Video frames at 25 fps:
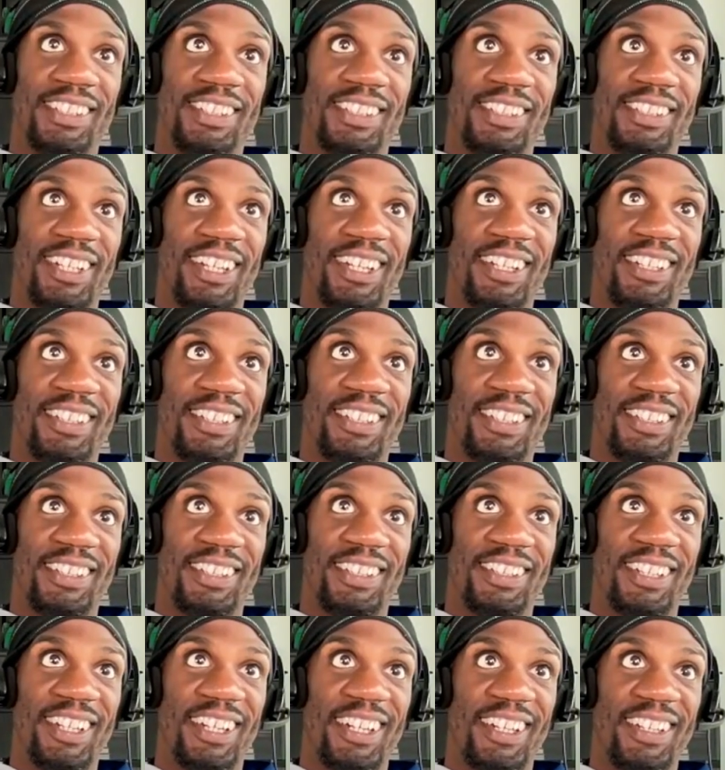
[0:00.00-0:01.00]
yeah,
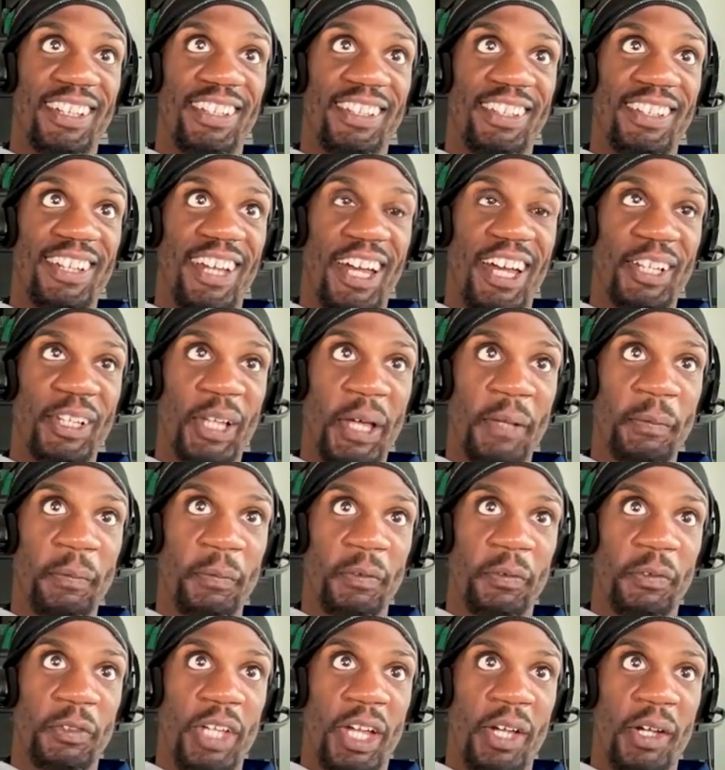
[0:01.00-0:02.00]
yeah. Now
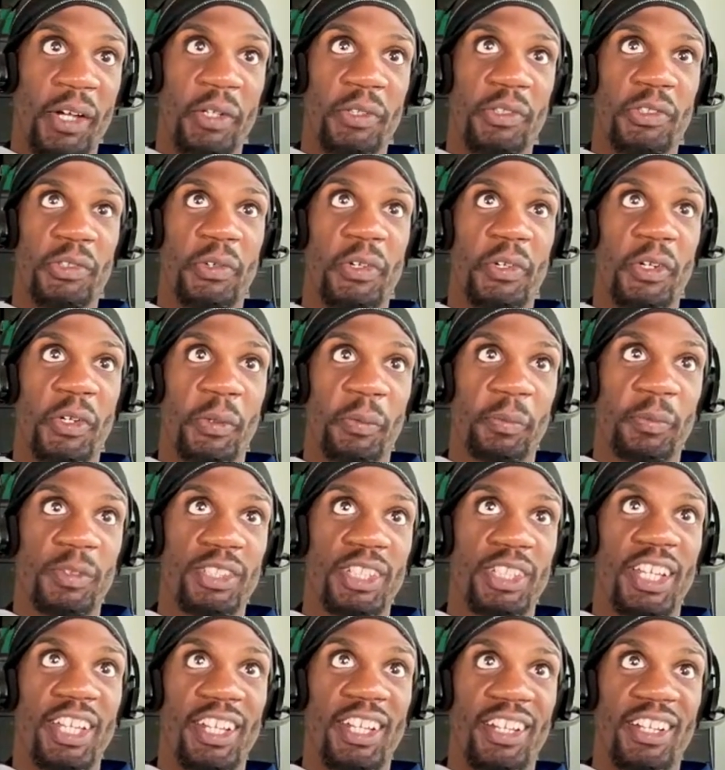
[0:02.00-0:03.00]
I heard Jerome
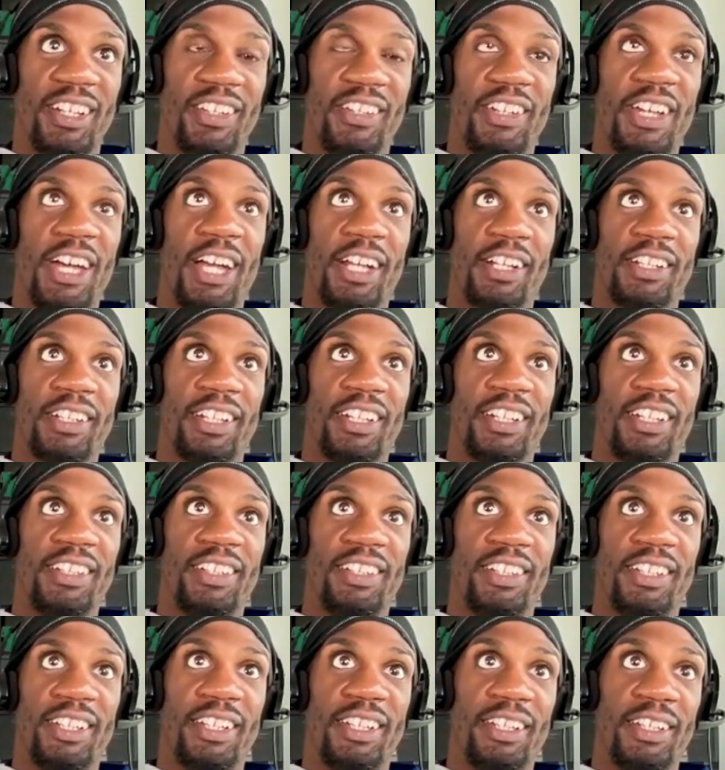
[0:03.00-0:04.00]
say it in a doc that he
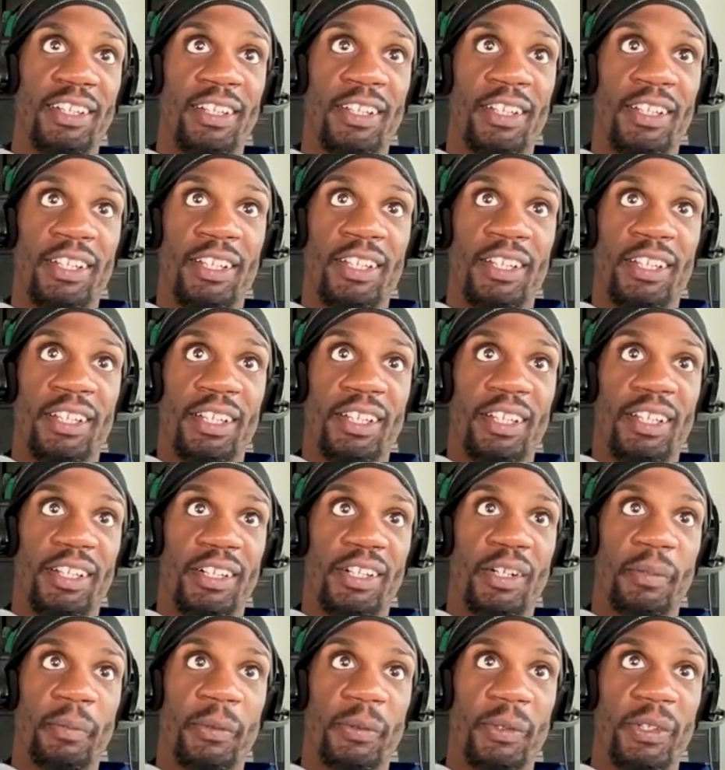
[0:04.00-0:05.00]
did a
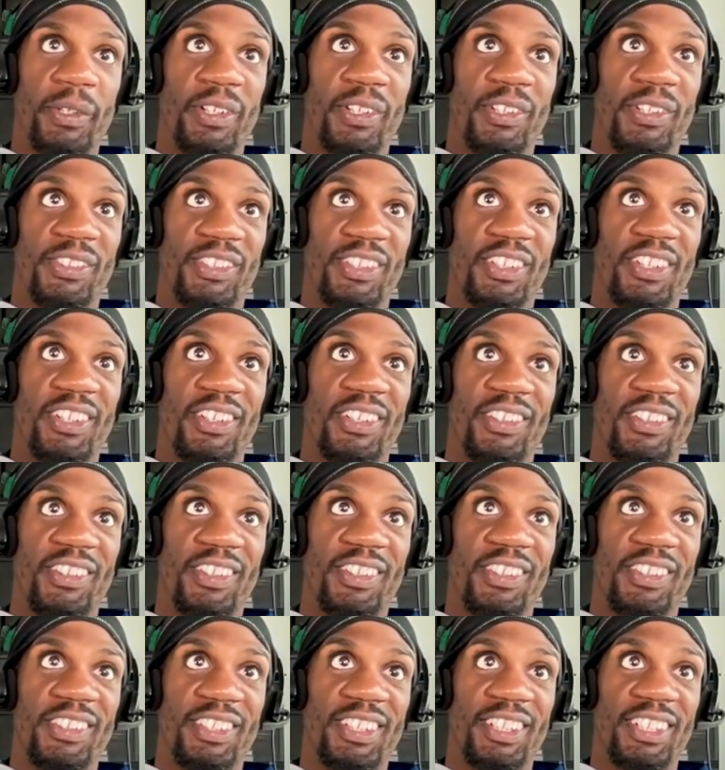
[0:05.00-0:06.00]
couple years ago, and
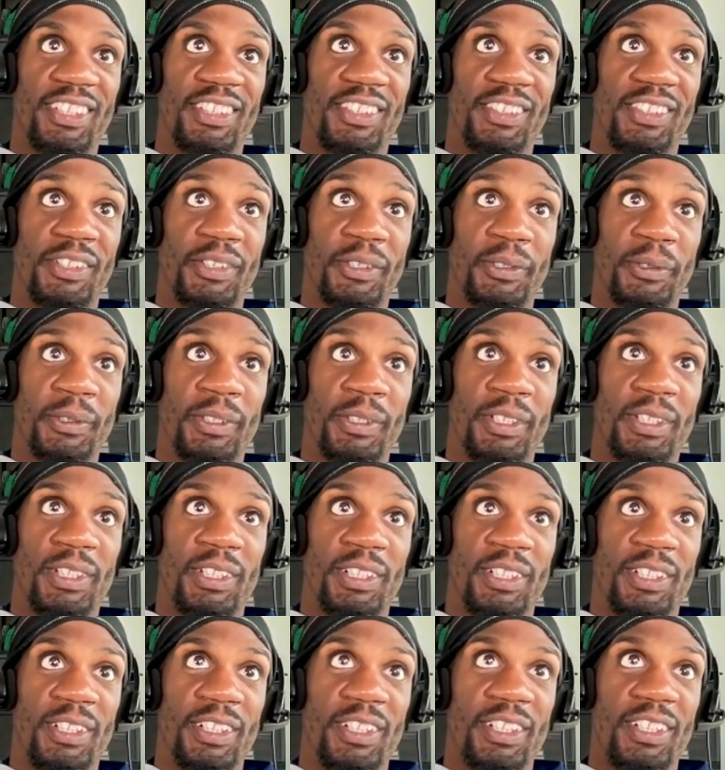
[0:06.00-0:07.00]
he says, he
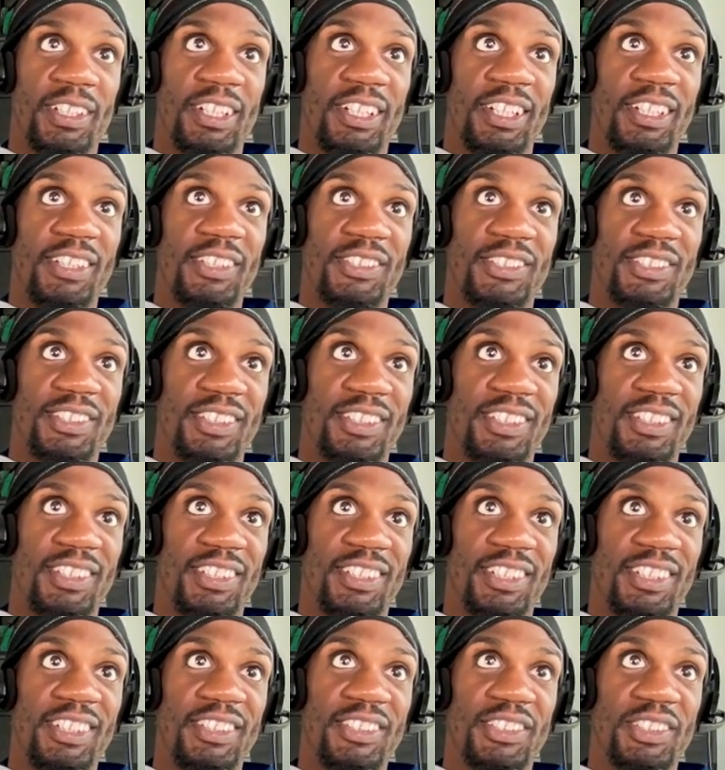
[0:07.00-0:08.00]
used
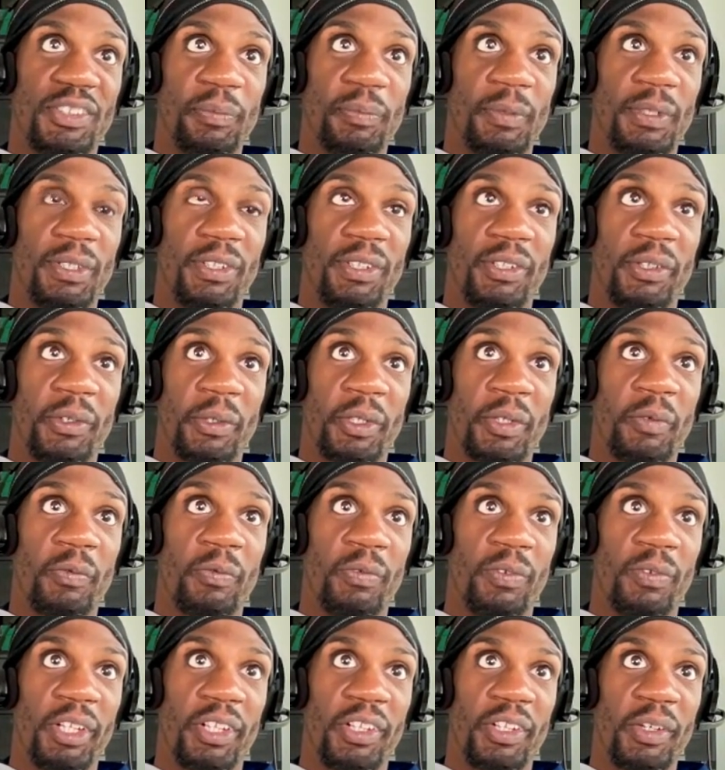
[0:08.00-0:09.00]
to be a little
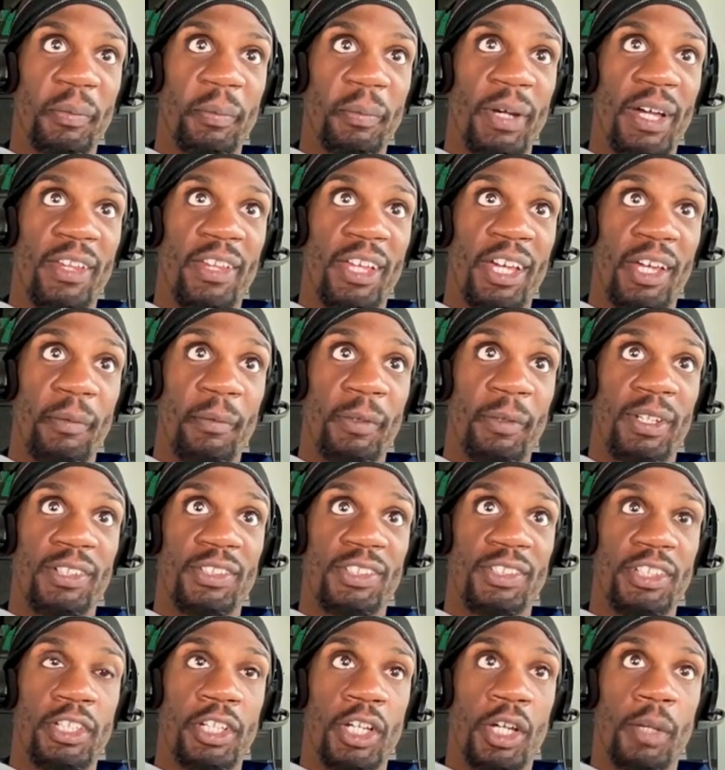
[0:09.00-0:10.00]
conflicted by that
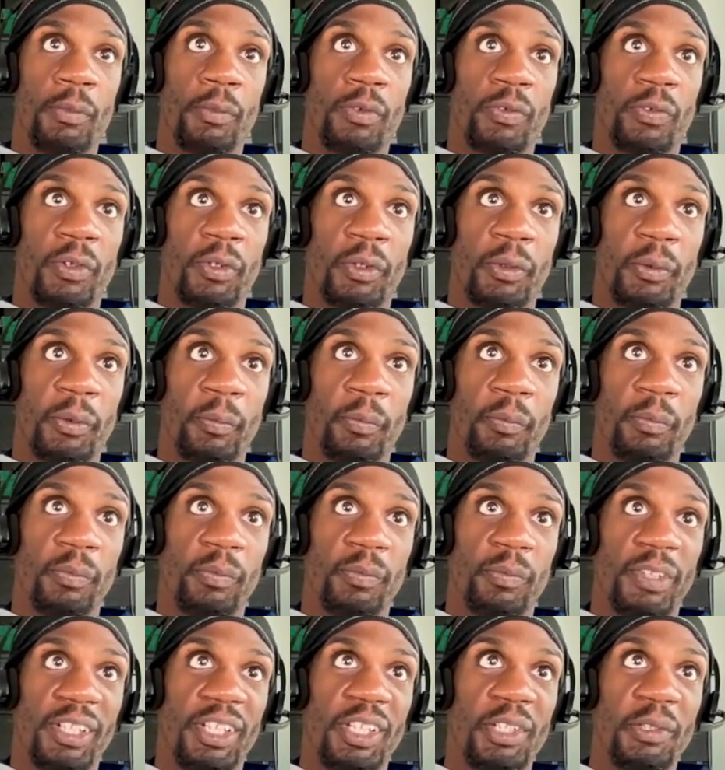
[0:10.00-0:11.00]
because he comes from,
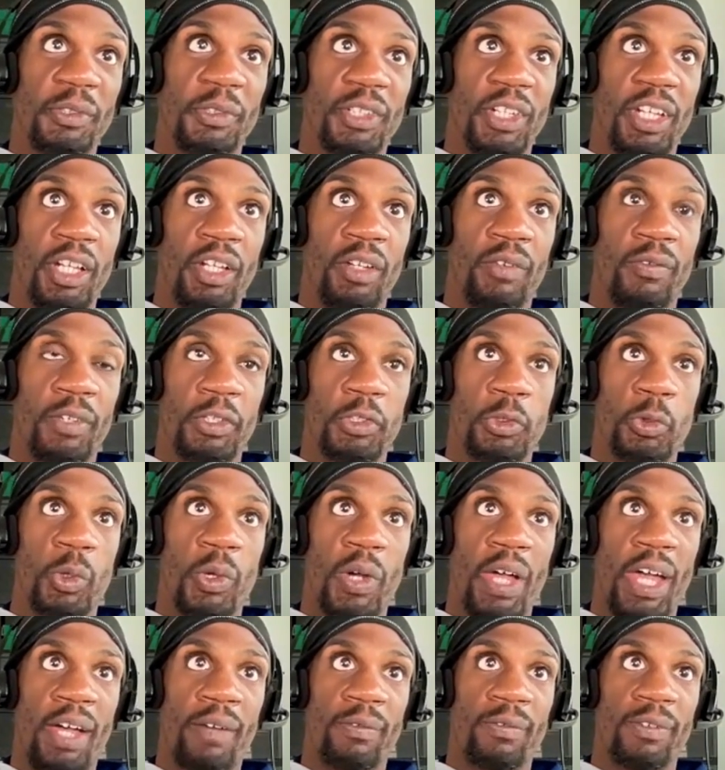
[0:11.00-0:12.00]
like, he was an
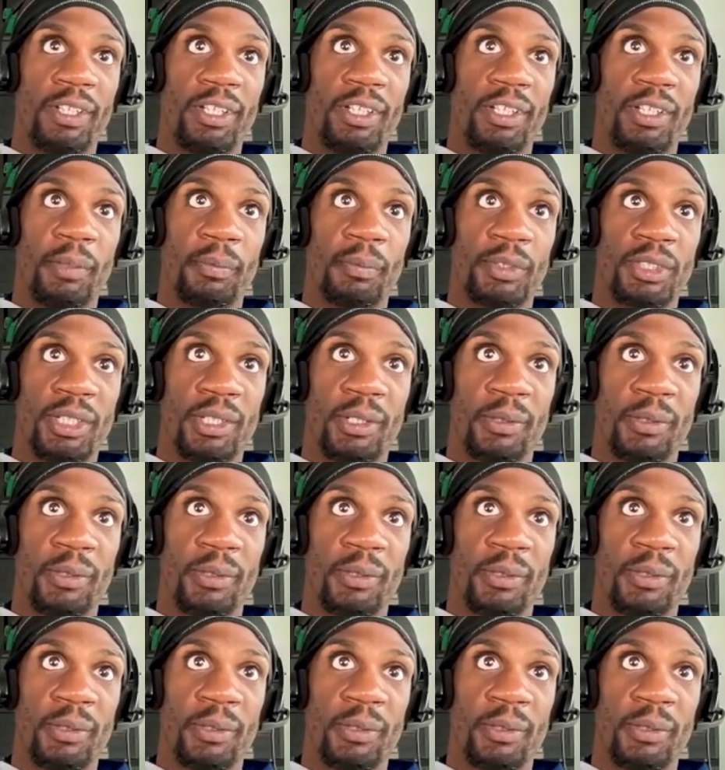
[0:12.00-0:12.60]
individual athlete himself.